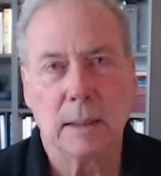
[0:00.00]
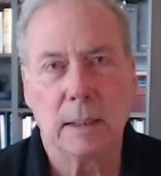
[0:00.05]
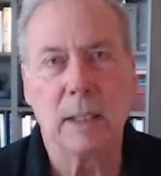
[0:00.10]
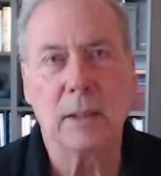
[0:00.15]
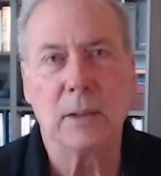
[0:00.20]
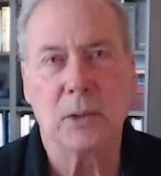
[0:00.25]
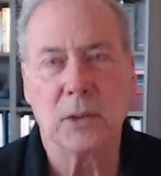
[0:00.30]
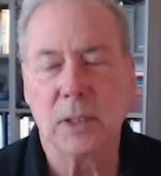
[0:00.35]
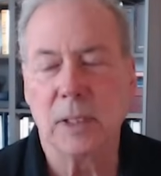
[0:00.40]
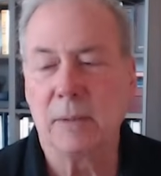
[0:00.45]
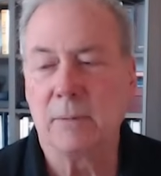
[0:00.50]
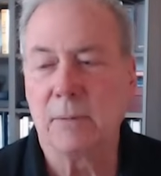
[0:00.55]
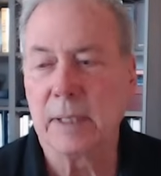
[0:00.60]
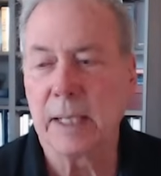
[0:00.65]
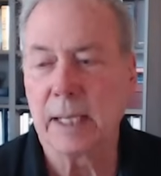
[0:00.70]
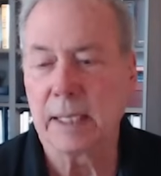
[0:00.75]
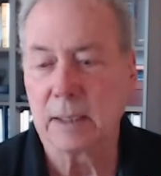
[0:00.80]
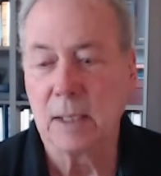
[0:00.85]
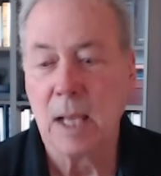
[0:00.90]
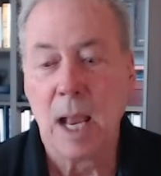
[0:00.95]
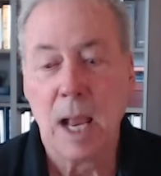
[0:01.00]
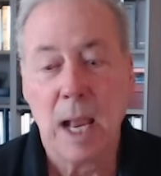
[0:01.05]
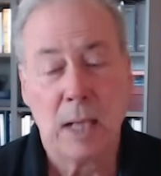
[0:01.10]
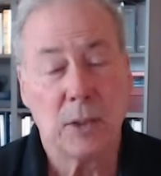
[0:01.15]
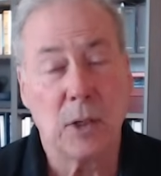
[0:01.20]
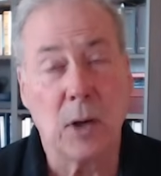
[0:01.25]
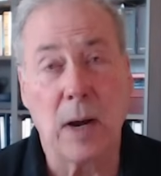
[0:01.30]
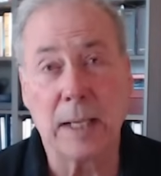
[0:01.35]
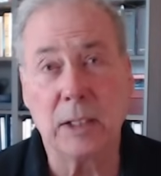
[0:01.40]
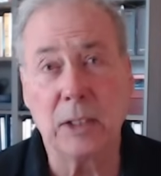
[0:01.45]
unseen for decades.
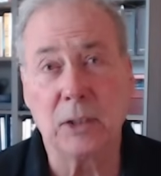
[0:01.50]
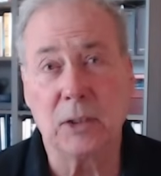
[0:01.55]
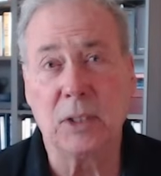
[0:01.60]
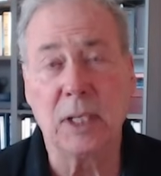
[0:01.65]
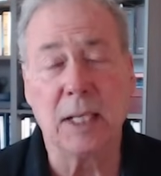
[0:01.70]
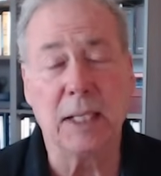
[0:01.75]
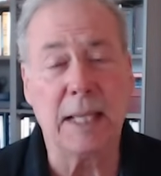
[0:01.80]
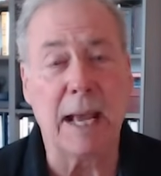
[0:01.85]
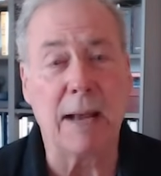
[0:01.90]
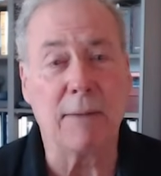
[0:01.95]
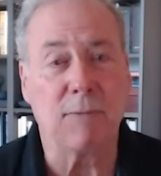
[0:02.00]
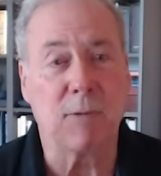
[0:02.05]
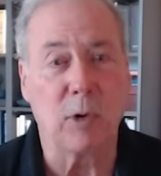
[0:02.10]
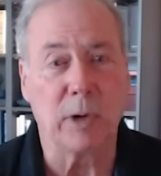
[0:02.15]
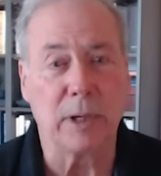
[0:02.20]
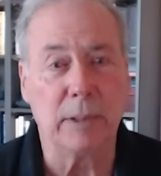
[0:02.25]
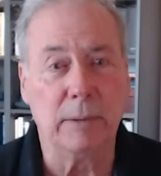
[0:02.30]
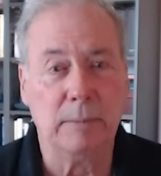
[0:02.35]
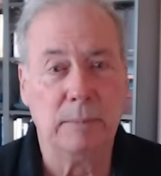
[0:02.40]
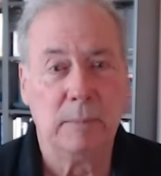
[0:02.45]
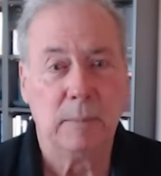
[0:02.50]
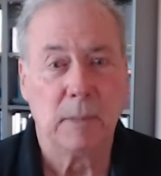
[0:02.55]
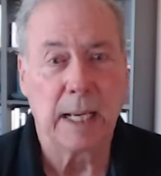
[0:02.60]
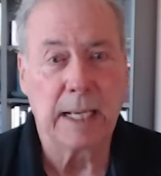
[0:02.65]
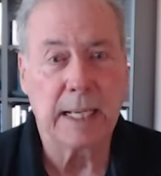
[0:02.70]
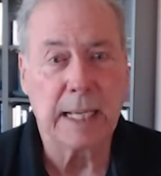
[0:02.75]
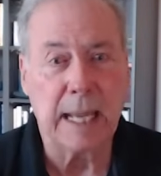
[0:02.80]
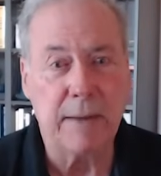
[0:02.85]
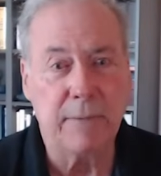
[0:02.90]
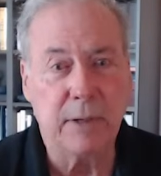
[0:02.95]
So I just did that for you. I
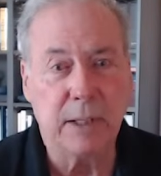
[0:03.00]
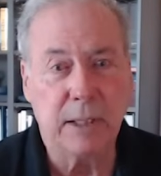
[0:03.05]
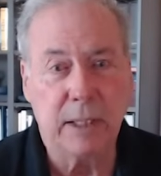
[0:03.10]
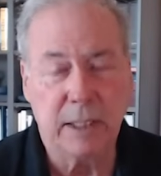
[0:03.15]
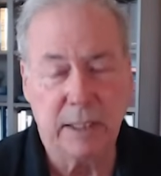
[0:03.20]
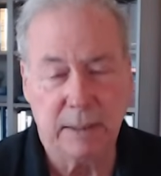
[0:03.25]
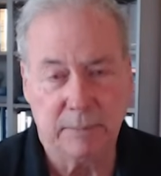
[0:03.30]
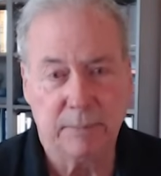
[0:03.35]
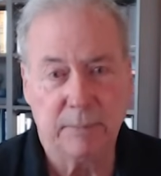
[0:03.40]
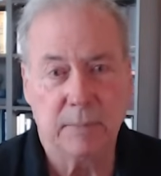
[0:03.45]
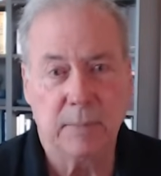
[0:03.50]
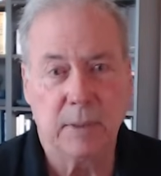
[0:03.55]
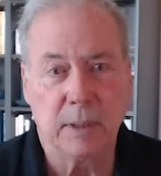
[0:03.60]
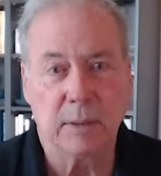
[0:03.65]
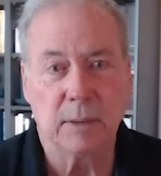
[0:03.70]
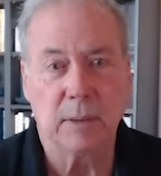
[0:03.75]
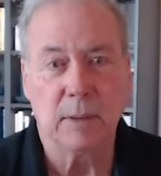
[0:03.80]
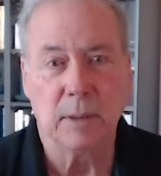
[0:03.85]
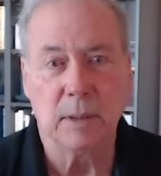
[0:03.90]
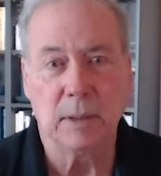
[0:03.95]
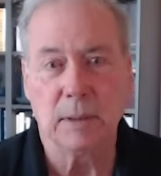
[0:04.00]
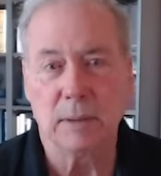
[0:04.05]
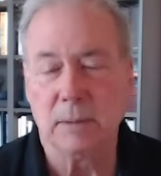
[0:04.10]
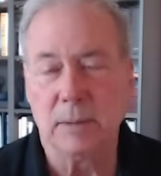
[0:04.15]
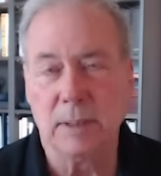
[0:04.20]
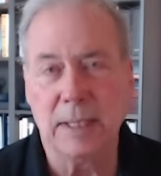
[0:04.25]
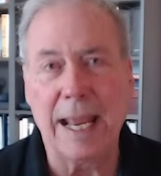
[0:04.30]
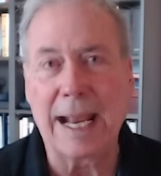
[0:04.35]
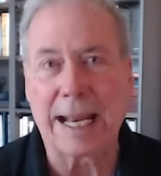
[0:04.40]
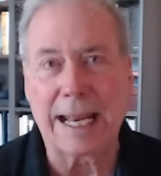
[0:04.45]
gave you the, the, the
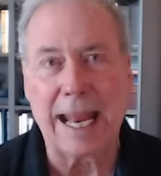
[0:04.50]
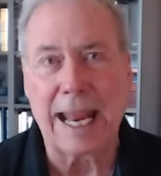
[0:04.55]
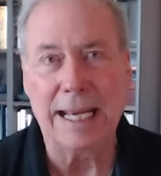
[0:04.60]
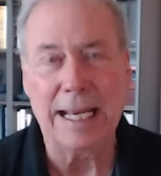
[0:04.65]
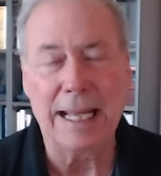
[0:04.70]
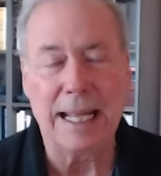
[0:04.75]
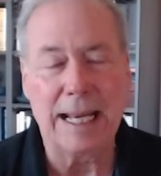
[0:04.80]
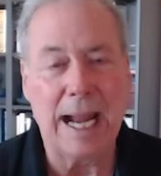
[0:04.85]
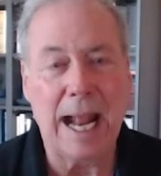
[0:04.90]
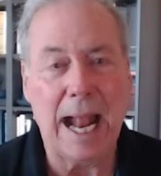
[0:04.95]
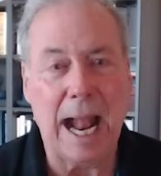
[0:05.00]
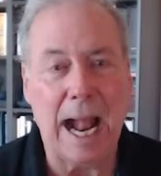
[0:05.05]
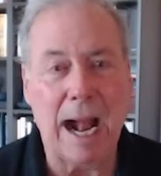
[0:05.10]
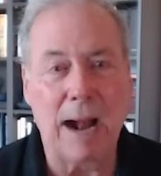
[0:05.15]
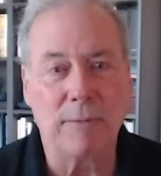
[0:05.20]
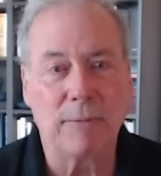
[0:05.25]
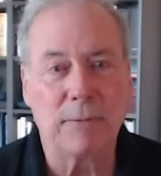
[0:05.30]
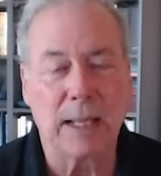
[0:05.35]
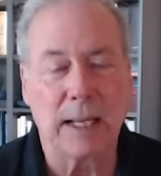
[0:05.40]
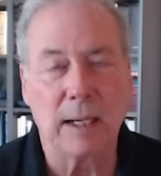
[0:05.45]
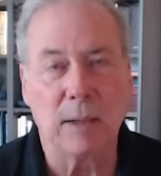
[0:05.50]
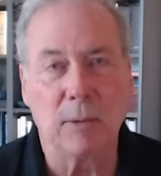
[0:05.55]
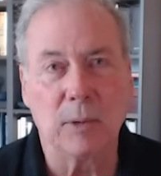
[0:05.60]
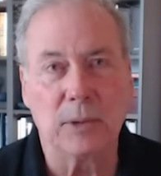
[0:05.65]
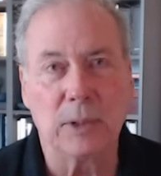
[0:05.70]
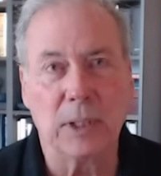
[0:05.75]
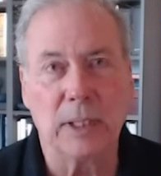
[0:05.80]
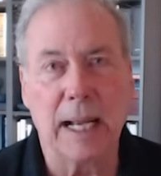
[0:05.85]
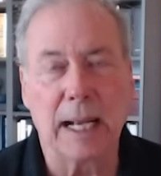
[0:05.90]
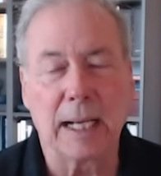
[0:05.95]
decade and a half that it
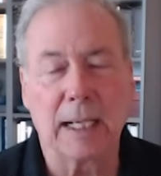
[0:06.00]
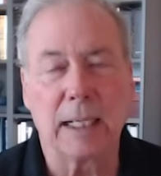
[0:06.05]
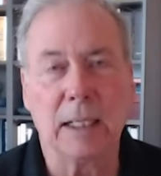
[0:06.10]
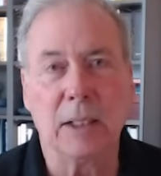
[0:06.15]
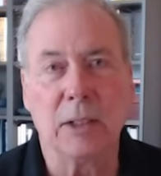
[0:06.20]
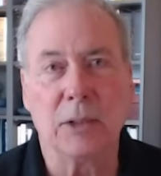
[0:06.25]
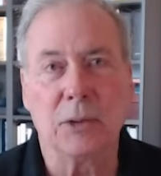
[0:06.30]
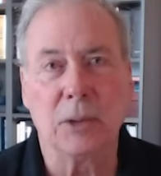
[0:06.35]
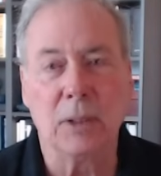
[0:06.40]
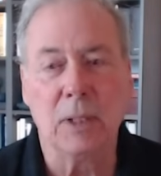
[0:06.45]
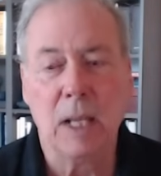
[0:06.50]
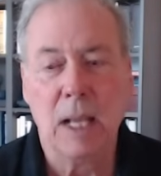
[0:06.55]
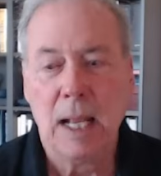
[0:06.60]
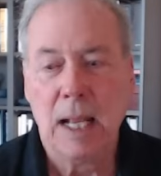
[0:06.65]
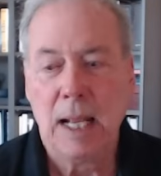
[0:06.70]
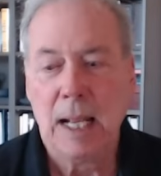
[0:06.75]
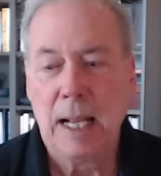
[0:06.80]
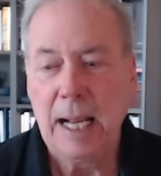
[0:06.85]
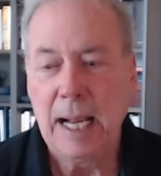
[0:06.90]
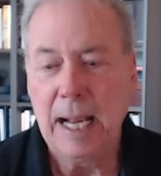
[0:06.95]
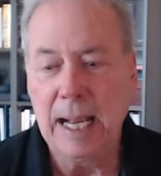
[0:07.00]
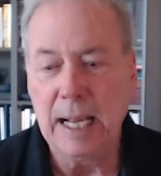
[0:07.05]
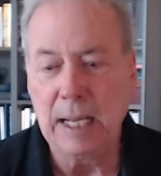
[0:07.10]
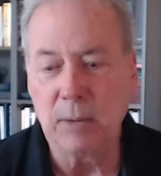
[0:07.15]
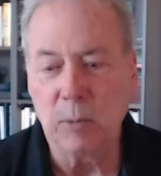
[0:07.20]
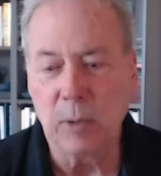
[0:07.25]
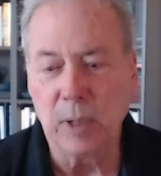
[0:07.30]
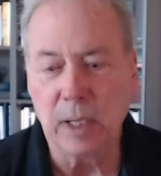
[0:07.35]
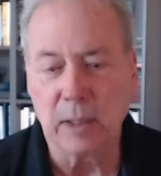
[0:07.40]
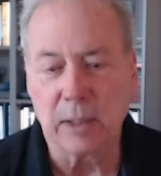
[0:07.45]
was in that condition.
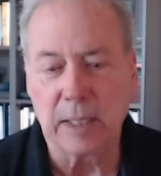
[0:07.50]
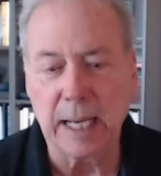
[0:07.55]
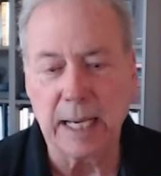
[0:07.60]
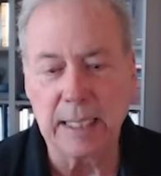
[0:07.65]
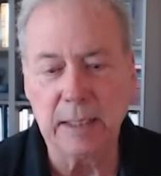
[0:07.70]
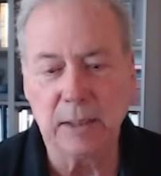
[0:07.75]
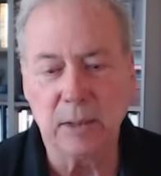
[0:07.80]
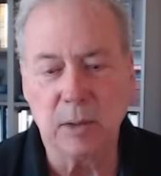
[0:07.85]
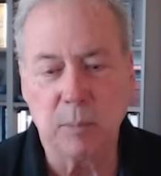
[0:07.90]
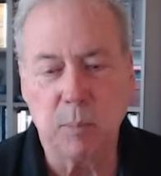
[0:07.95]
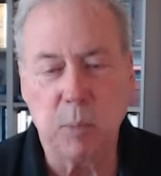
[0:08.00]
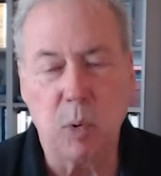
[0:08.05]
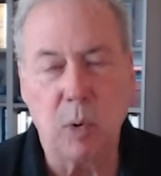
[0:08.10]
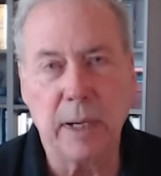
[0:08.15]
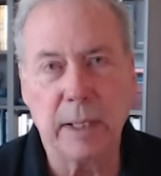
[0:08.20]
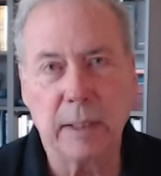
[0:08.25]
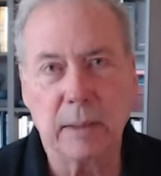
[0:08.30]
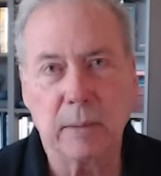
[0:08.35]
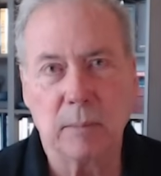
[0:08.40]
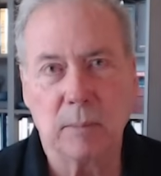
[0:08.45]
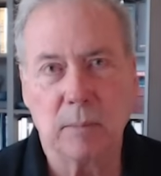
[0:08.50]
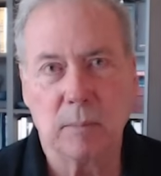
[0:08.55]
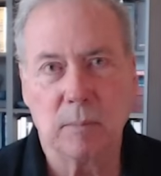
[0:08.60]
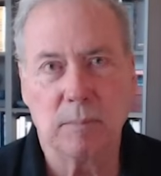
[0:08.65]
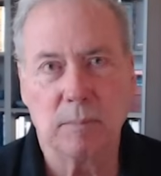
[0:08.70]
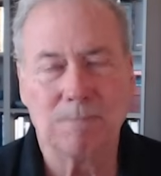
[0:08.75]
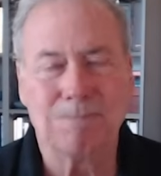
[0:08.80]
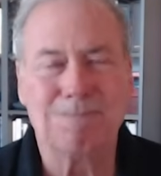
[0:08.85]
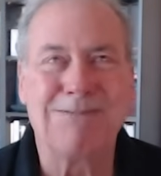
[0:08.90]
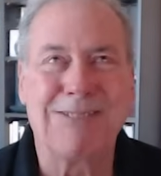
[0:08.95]
And we are getting to a point,
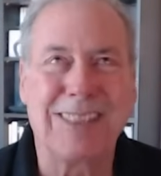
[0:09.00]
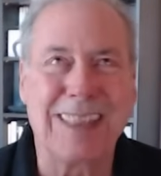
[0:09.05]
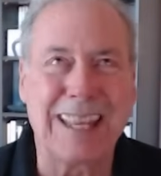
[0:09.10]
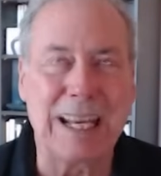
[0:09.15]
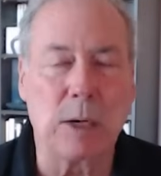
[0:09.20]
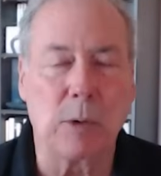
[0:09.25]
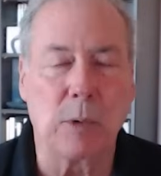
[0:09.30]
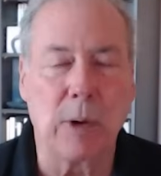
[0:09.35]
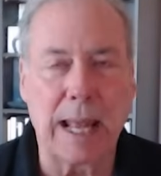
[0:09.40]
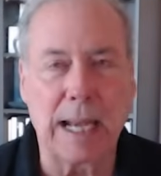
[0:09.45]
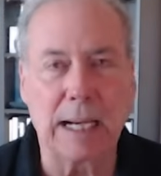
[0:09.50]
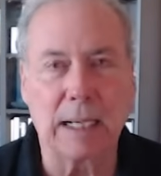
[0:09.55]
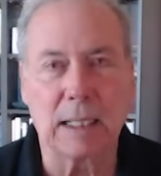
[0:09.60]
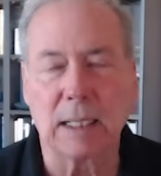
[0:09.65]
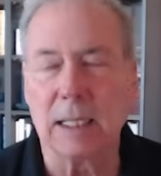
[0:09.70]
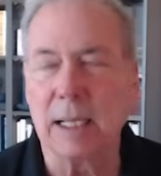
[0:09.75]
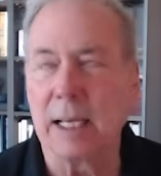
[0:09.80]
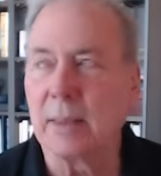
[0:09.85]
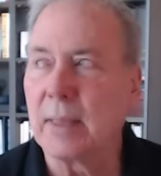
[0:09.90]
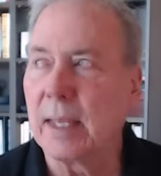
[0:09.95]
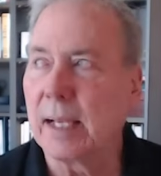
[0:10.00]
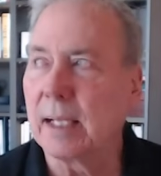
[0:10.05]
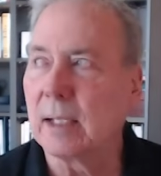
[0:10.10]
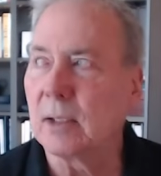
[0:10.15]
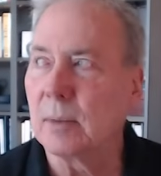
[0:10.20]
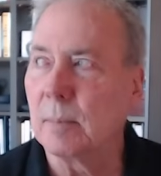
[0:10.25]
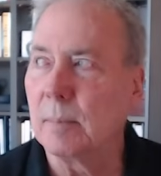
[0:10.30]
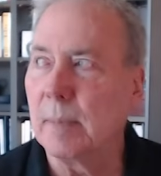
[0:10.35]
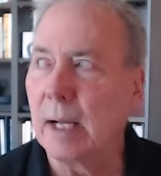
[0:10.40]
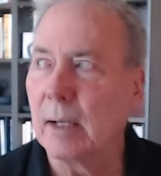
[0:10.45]
theoretically, I think
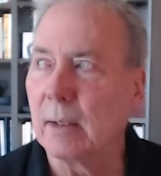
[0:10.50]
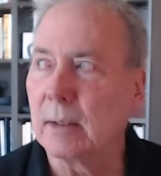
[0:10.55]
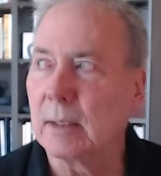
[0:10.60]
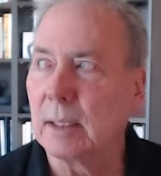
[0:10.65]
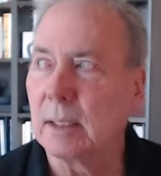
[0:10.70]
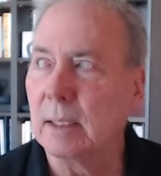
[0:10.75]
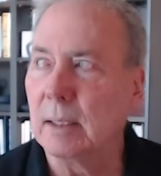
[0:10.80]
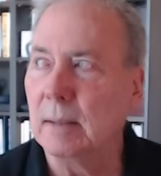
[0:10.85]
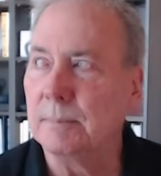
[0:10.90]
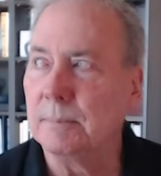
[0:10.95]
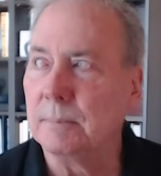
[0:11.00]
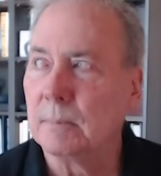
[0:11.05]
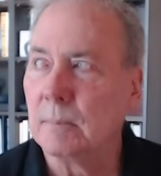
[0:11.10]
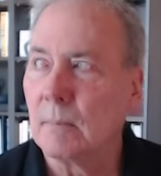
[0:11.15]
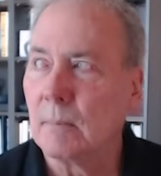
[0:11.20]
it's about, um,